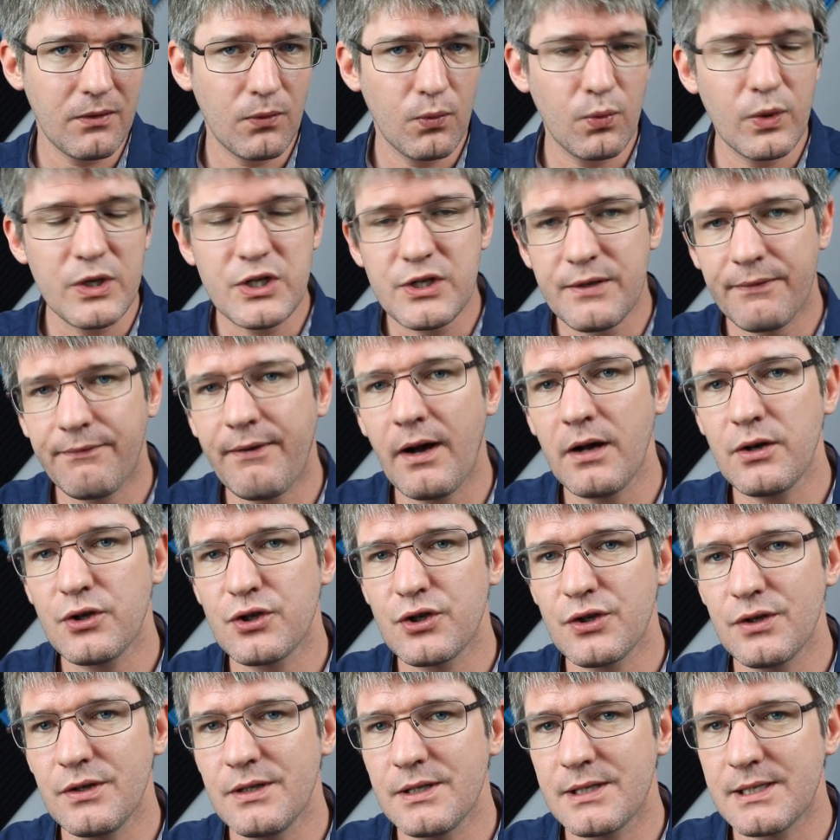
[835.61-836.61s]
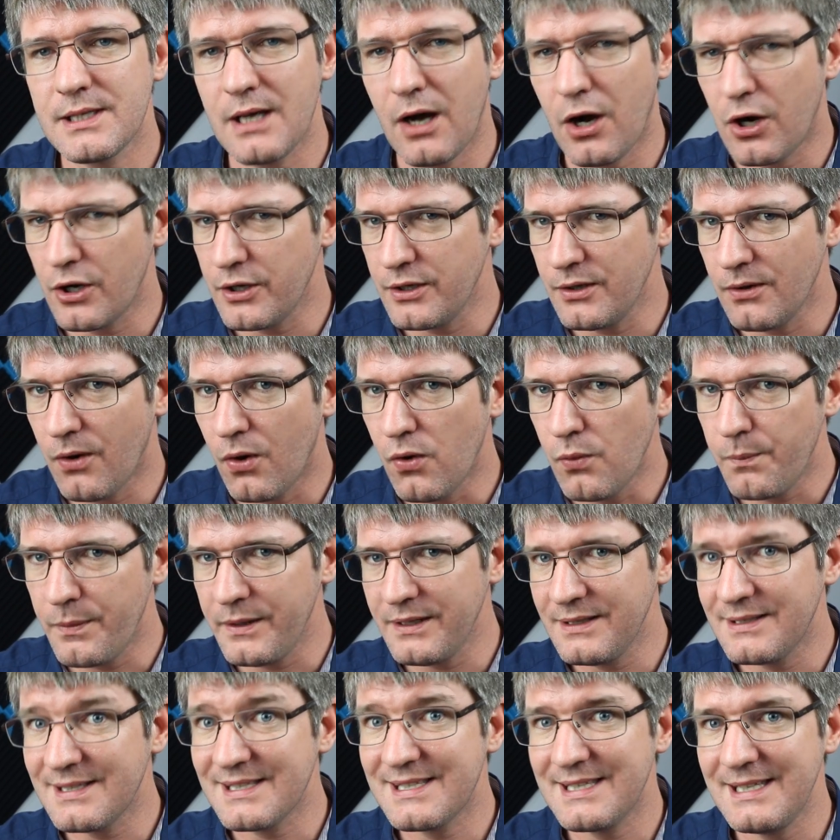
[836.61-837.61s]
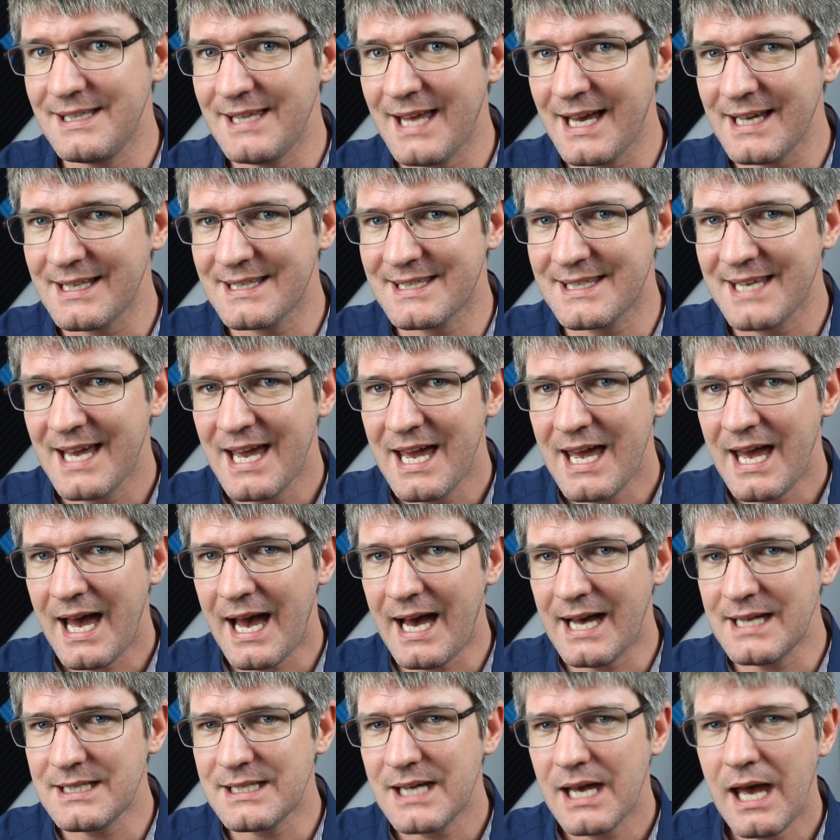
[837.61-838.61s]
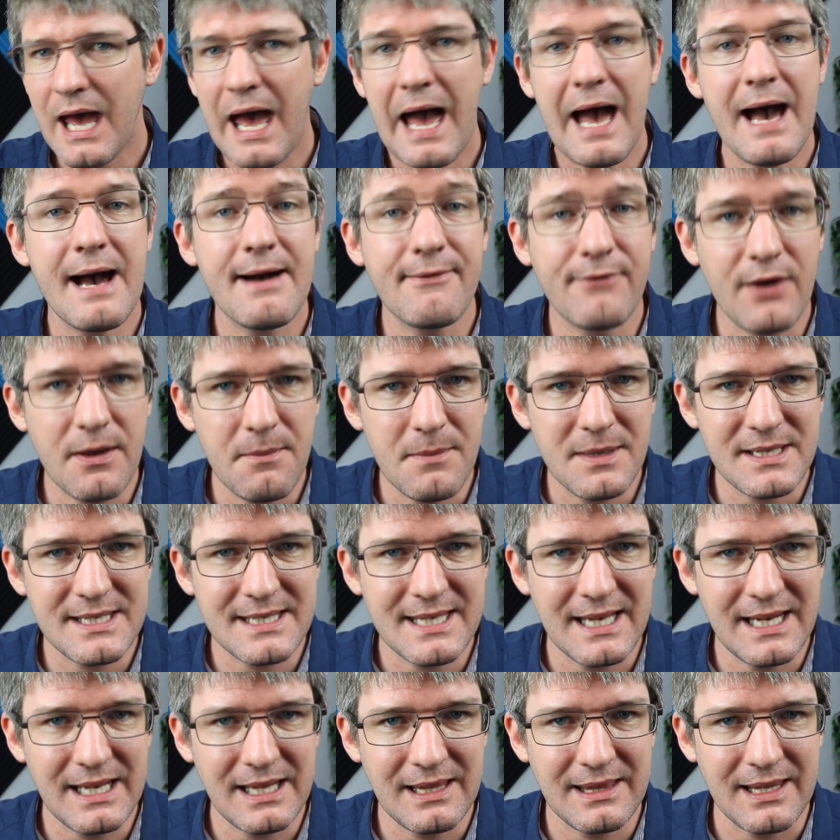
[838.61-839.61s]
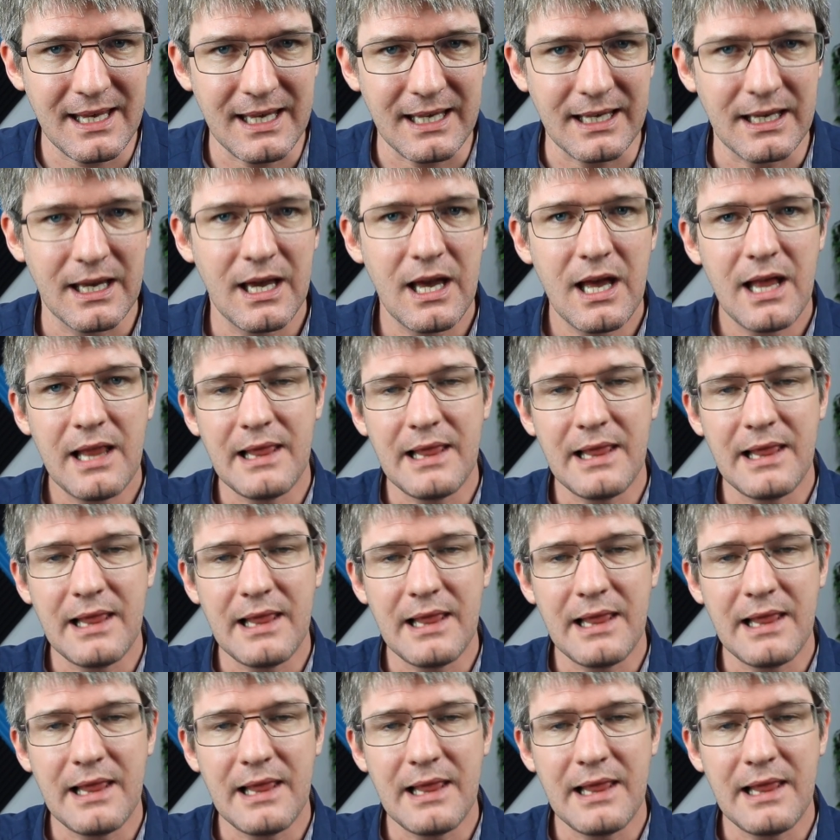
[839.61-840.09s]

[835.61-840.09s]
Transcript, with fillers: which functions are you hoping to see next, and have I missed anything?